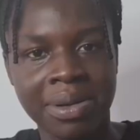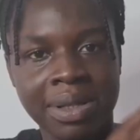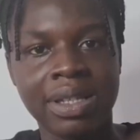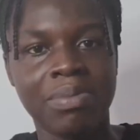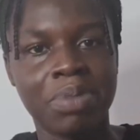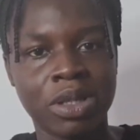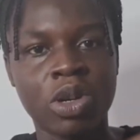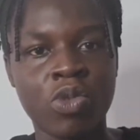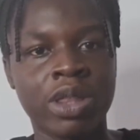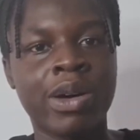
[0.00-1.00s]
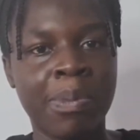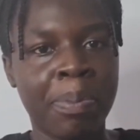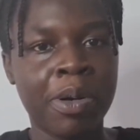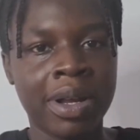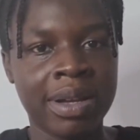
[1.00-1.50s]
A simp is someone that will
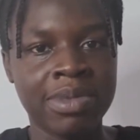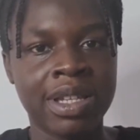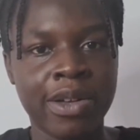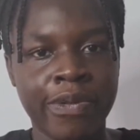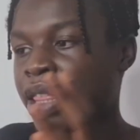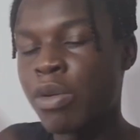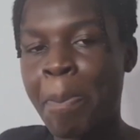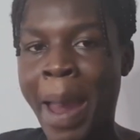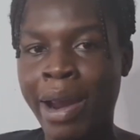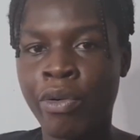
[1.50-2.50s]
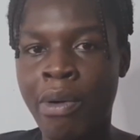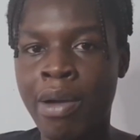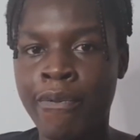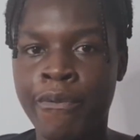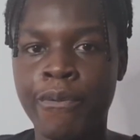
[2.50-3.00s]
put himself in the
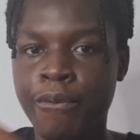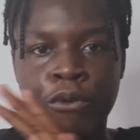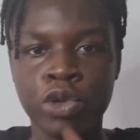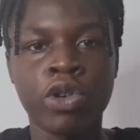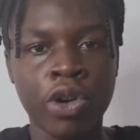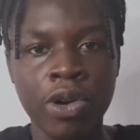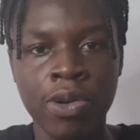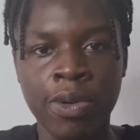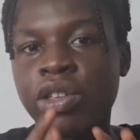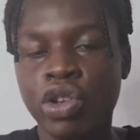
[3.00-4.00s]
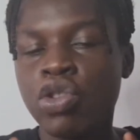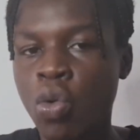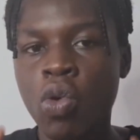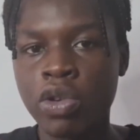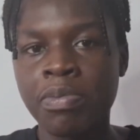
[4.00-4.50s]
background for the girl. You
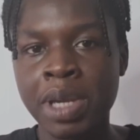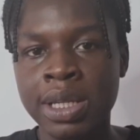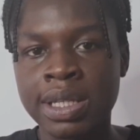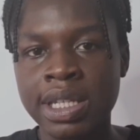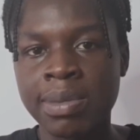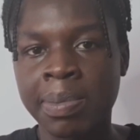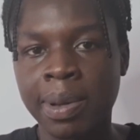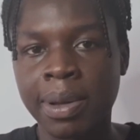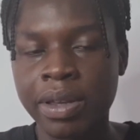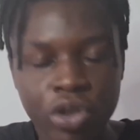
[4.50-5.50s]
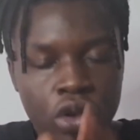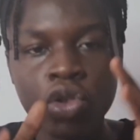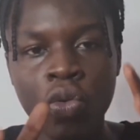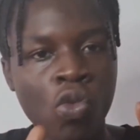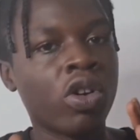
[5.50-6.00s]
don't want to be a simp. You
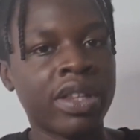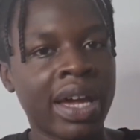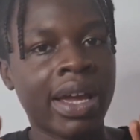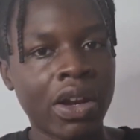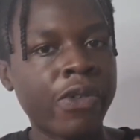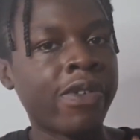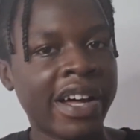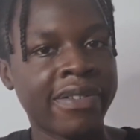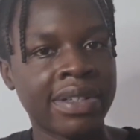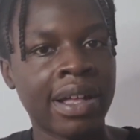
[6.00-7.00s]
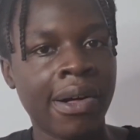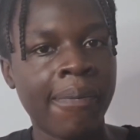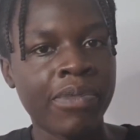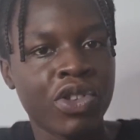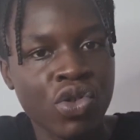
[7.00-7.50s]
don't want that kind of lifestyle.
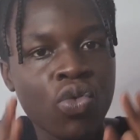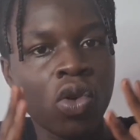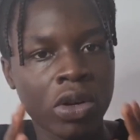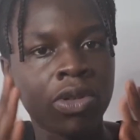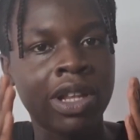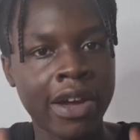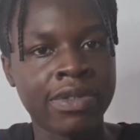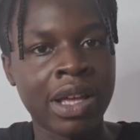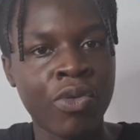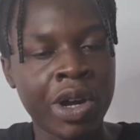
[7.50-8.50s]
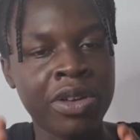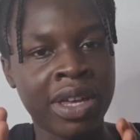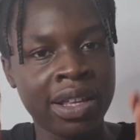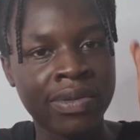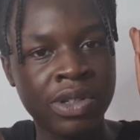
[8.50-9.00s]
You want a lifestyle where you
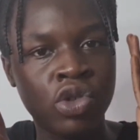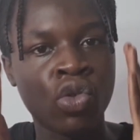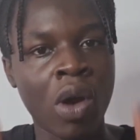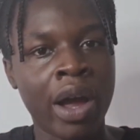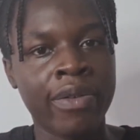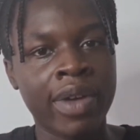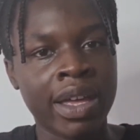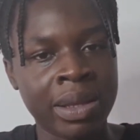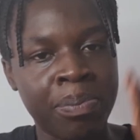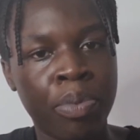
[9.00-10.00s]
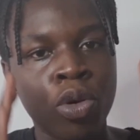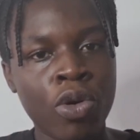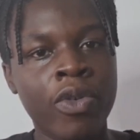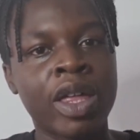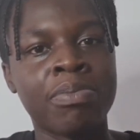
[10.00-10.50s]
can strive and
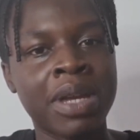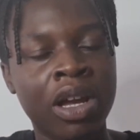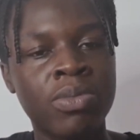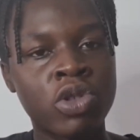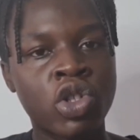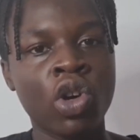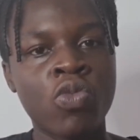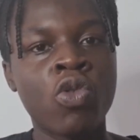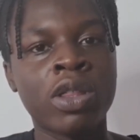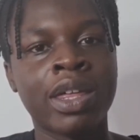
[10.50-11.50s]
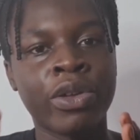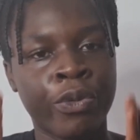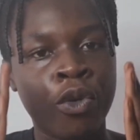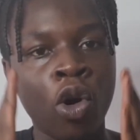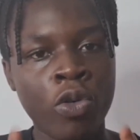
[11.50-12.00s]
improve and become someone that
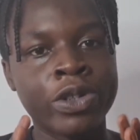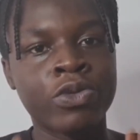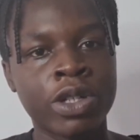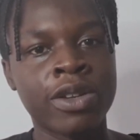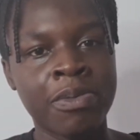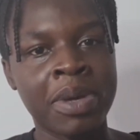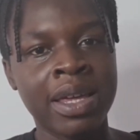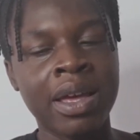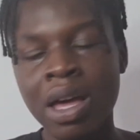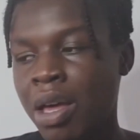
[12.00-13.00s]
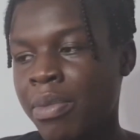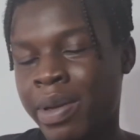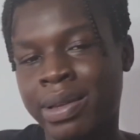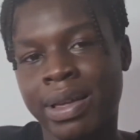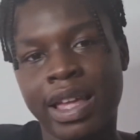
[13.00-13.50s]
you've always wanted to be.
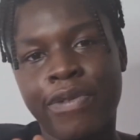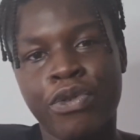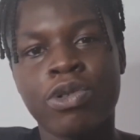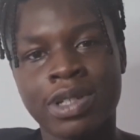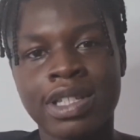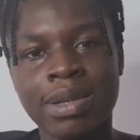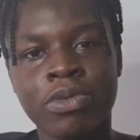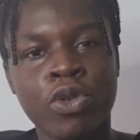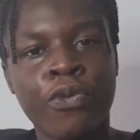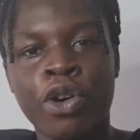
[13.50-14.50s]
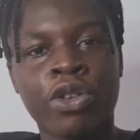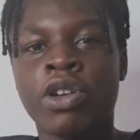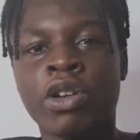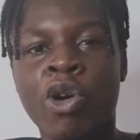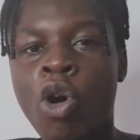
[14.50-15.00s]
But if you're a simp, the fuck you
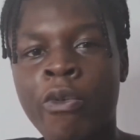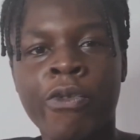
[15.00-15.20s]
gonna hope